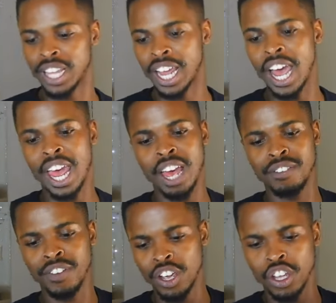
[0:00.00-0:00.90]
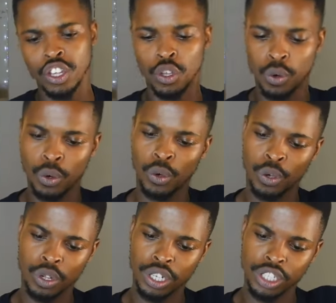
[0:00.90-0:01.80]
Like, I have
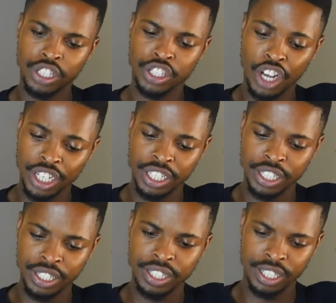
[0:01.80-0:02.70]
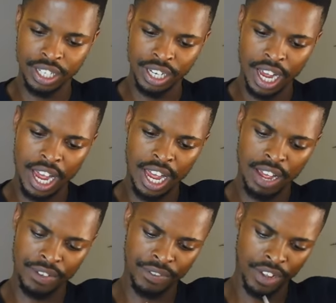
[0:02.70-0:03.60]
your starters, I
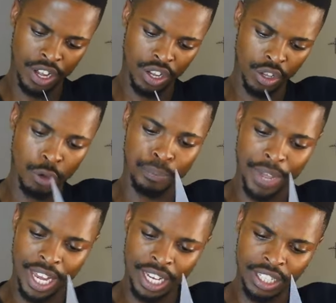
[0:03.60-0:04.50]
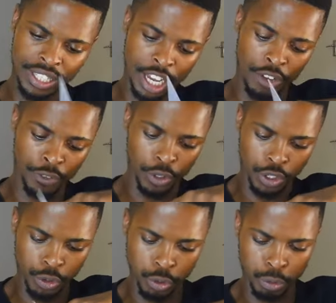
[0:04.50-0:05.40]
have your mains, I have your
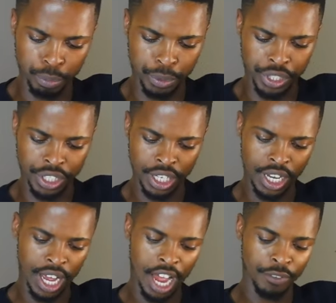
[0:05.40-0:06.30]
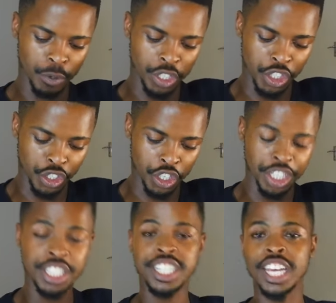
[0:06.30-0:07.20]
soups, I have your
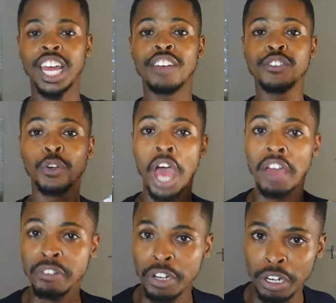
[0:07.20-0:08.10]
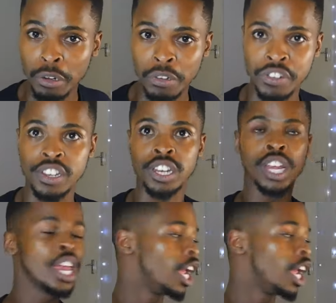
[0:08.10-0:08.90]
desserts, and I have your African cuisine.